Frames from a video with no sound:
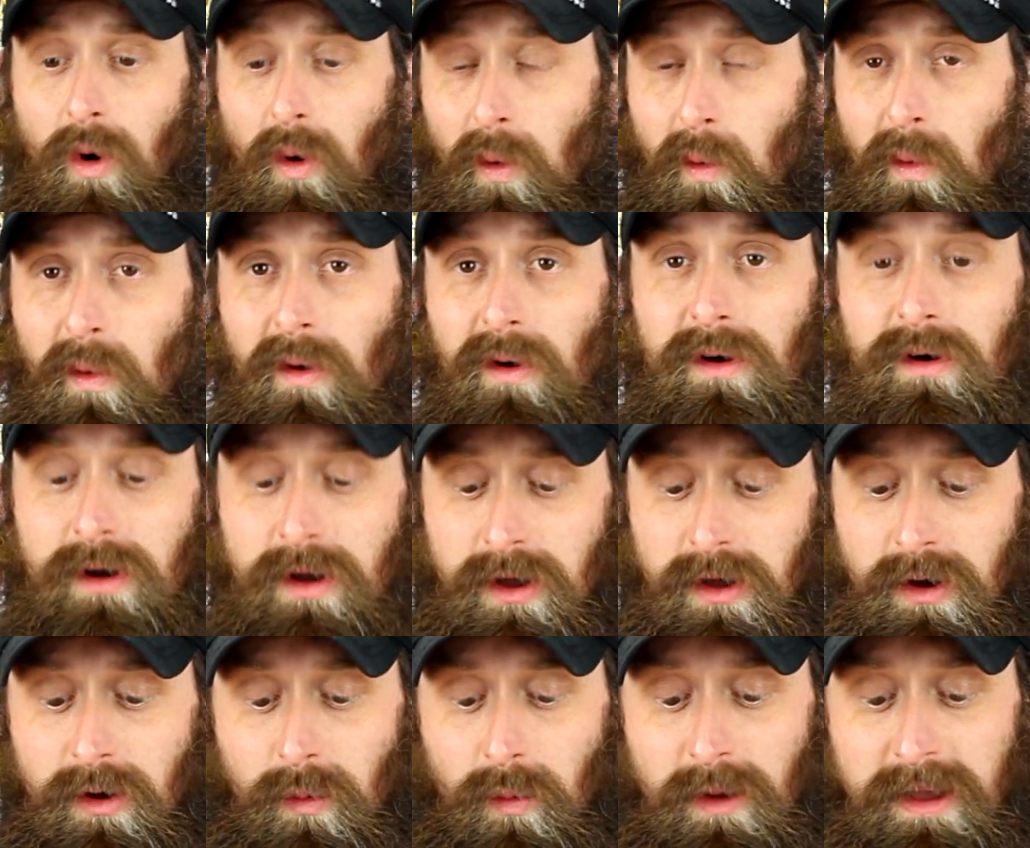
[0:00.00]
or
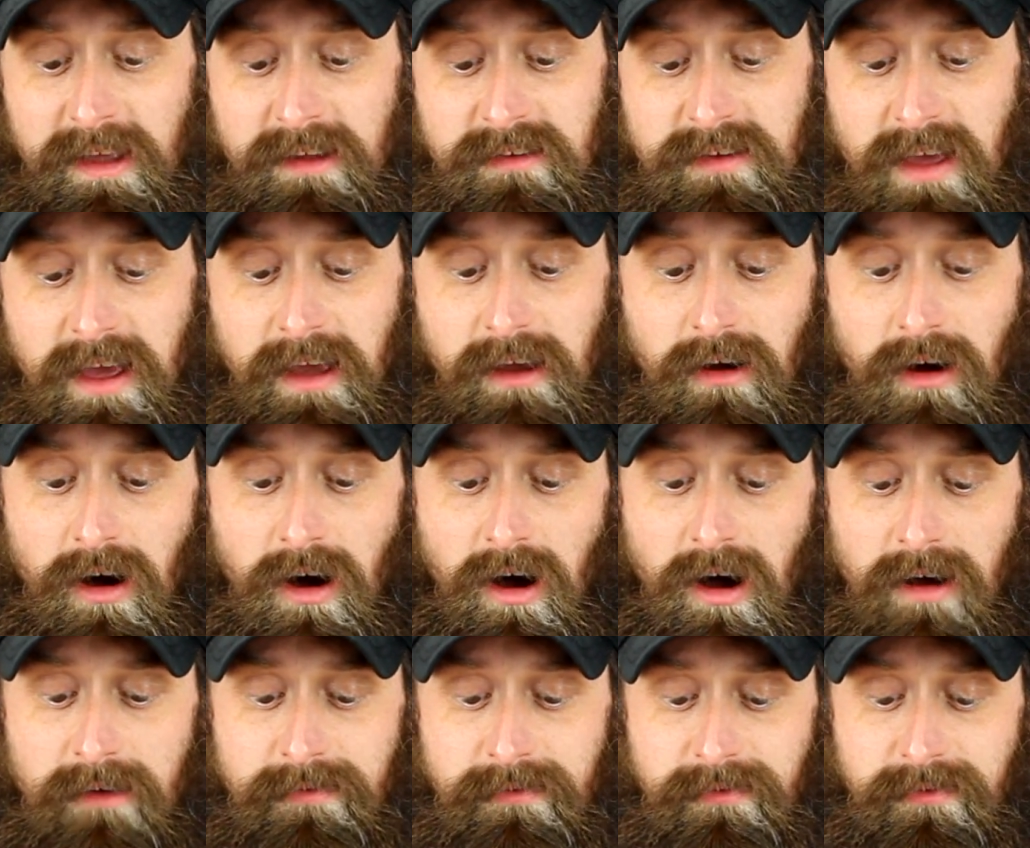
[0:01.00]
we can take
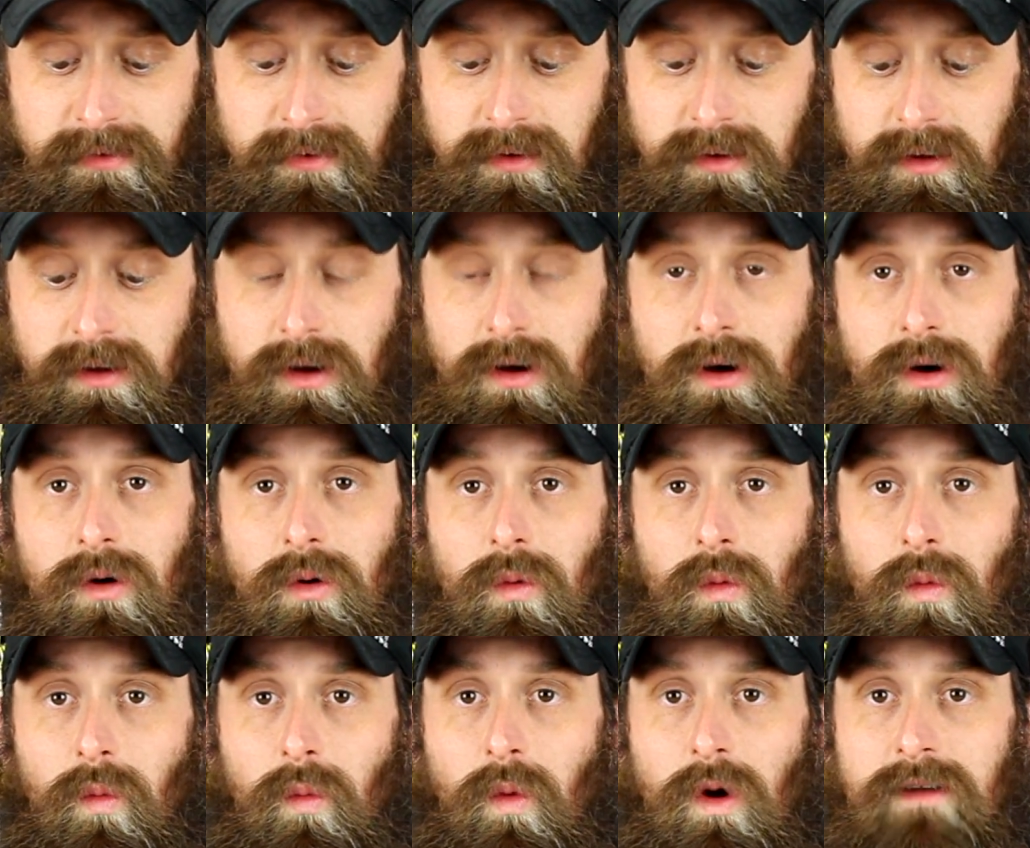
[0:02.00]
off
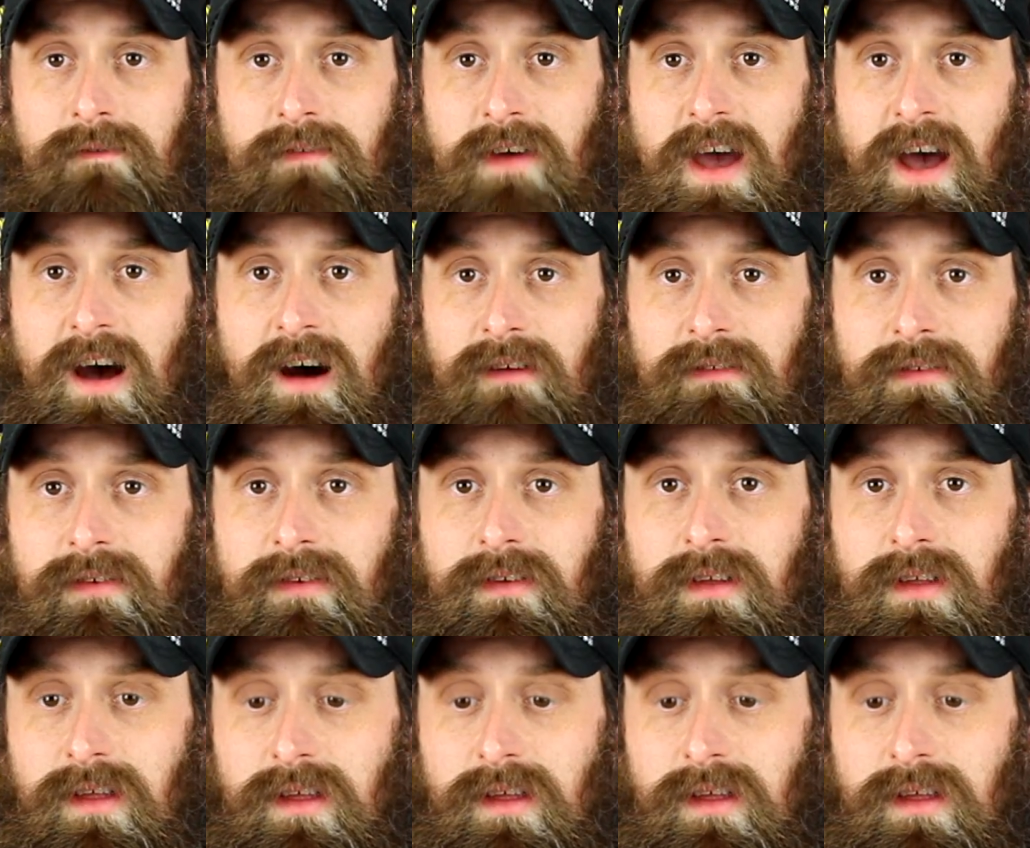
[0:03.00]
one valve,